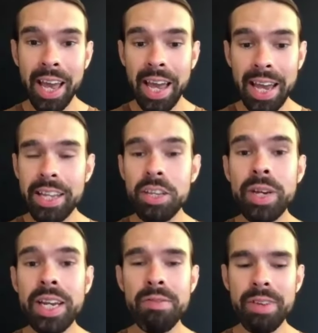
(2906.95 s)
And you
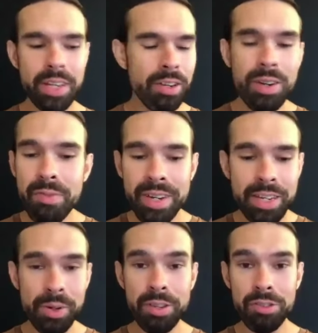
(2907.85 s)
don't even need
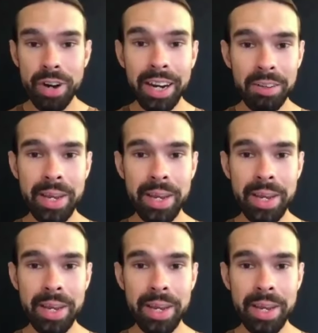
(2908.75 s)
to extract